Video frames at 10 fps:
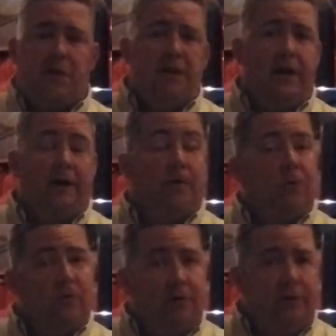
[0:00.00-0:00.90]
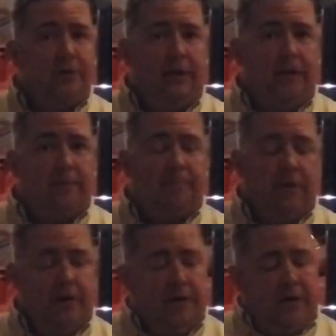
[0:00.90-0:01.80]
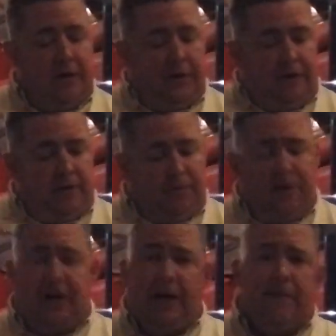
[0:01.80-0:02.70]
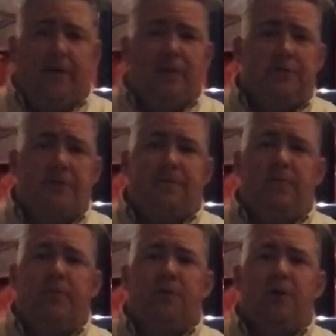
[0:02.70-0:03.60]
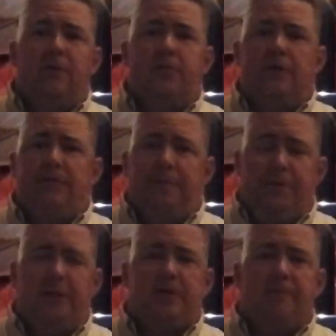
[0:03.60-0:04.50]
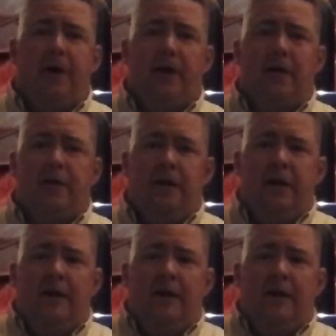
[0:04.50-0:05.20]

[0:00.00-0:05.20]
Now, according to him, Three and a half ounces of Fucadol give you peace of mind